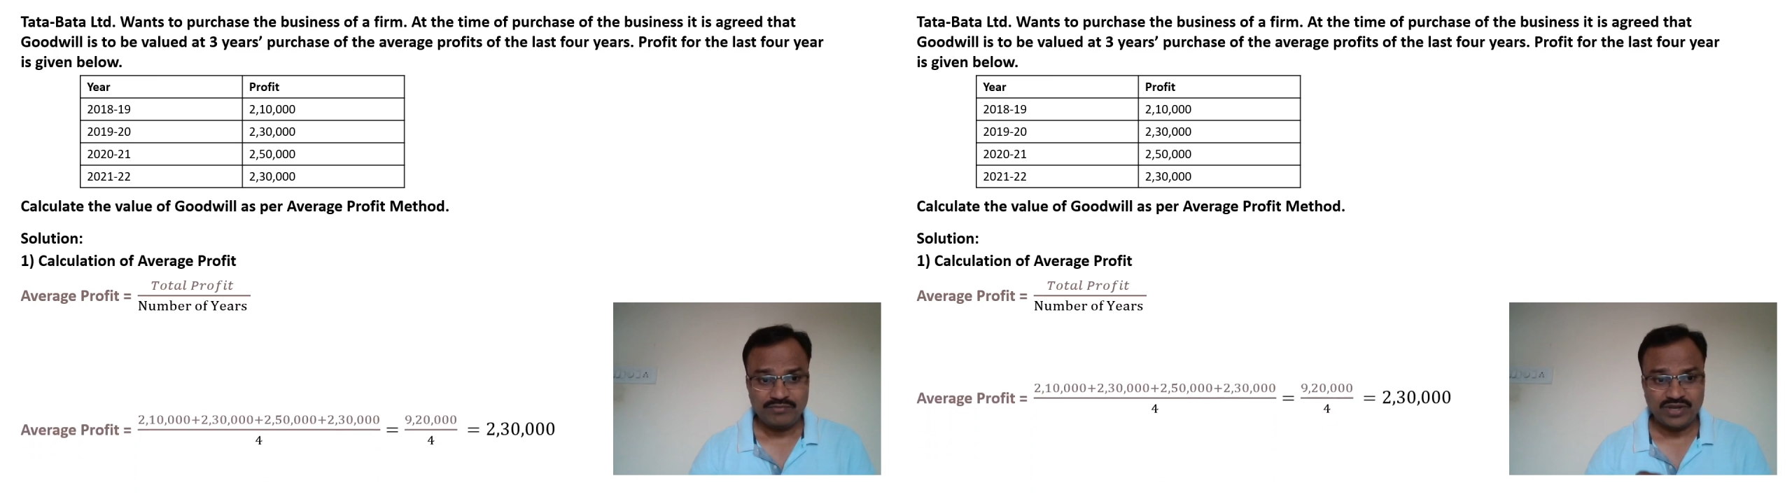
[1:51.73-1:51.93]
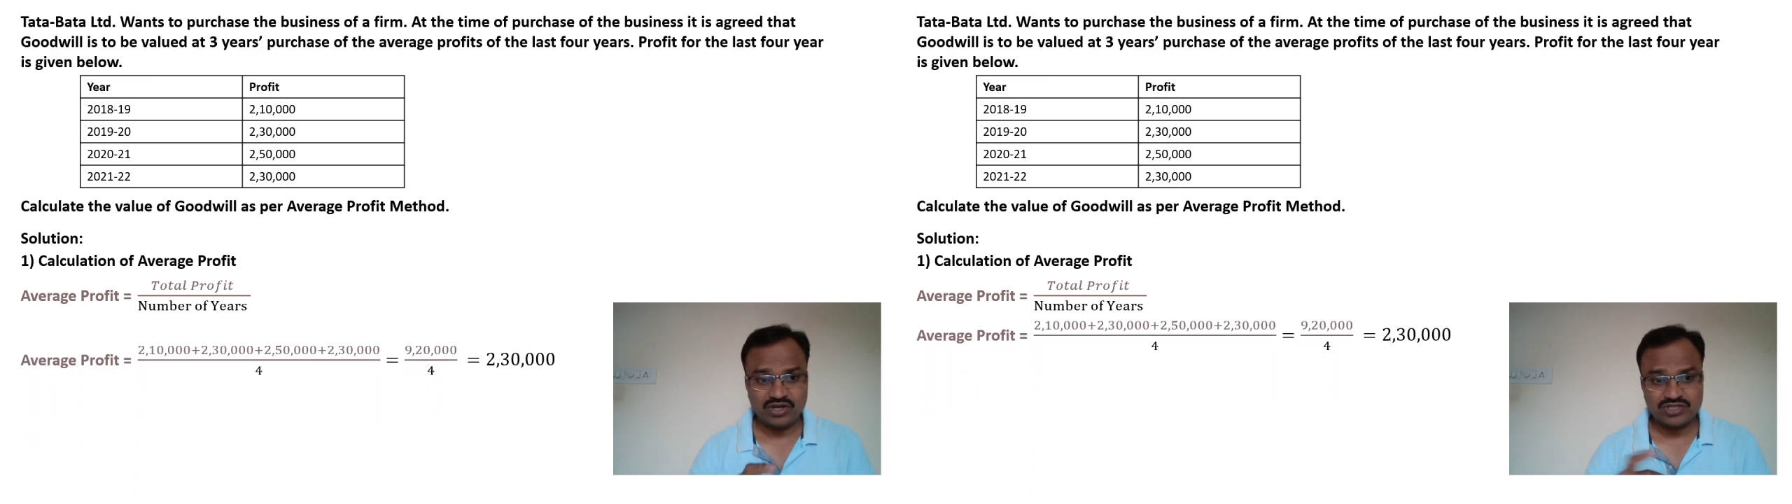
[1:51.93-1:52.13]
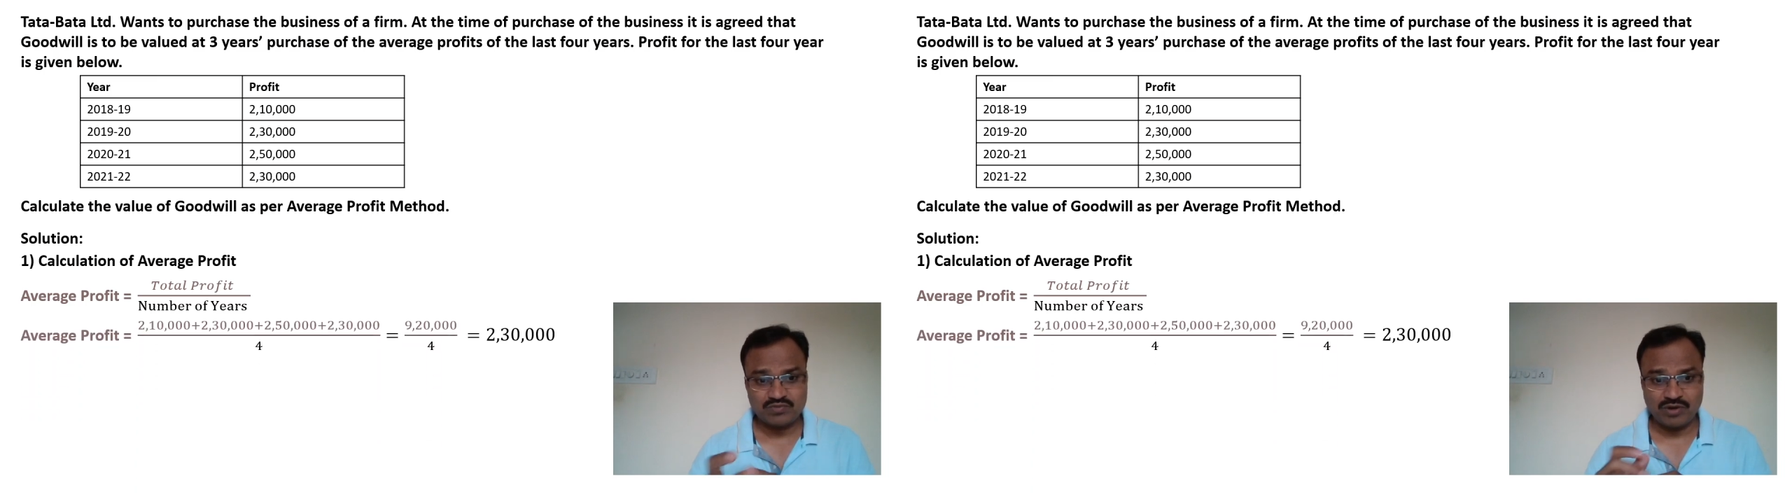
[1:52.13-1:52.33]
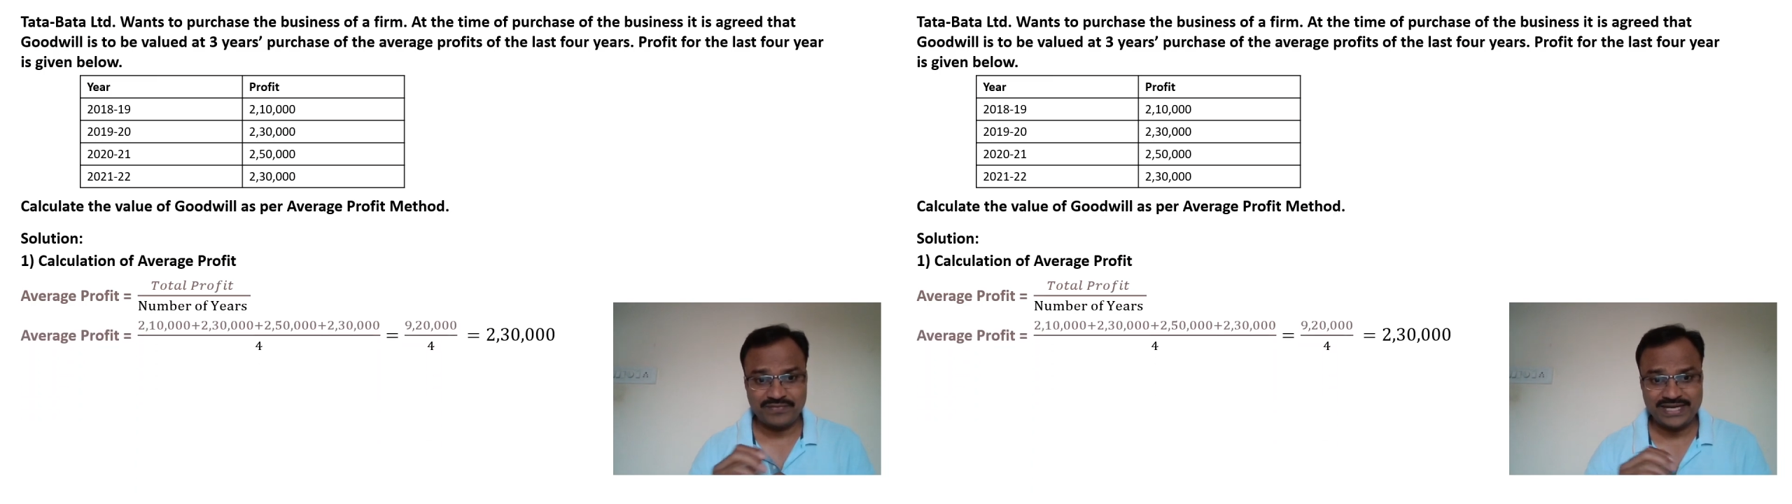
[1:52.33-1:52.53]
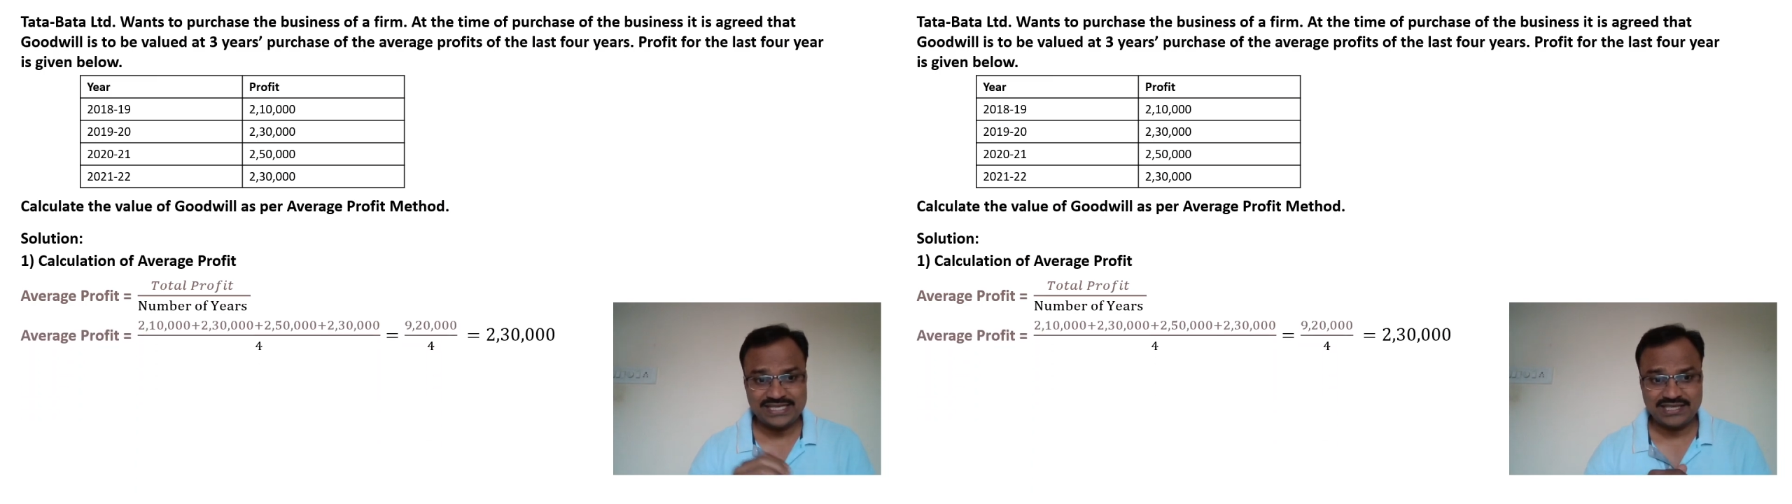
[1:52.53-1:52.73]
because
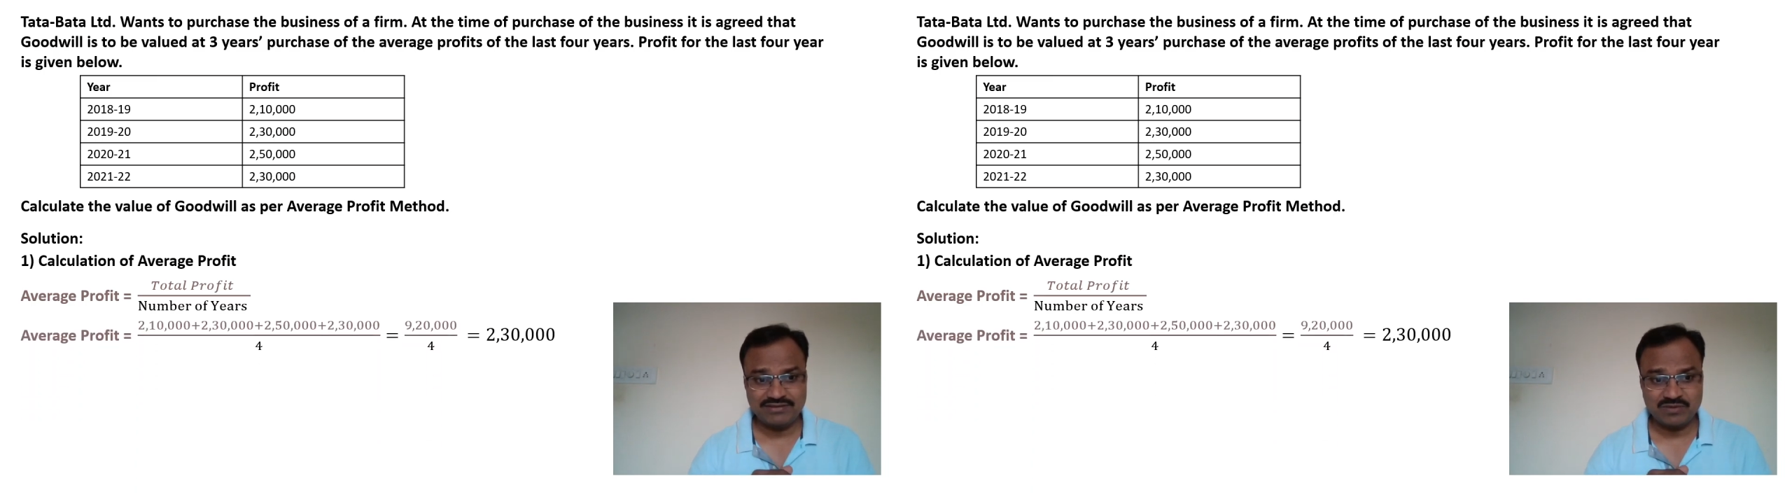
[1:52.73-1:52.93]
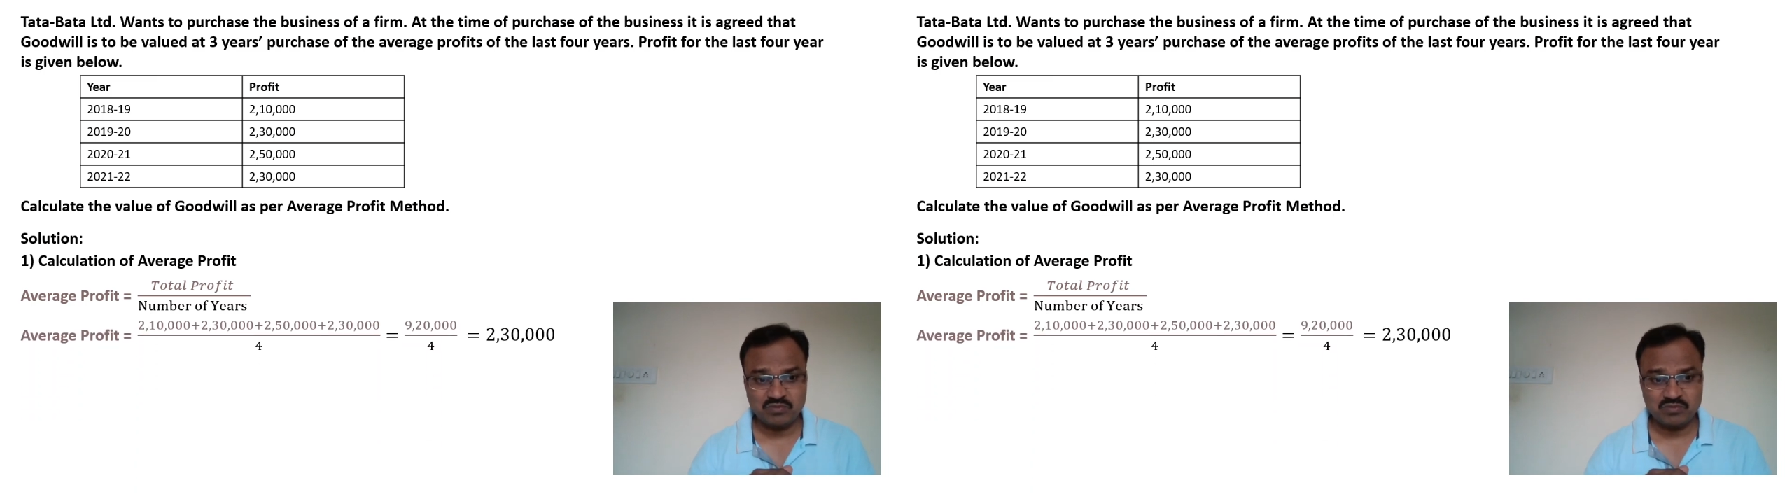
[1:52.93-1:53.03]
profit is given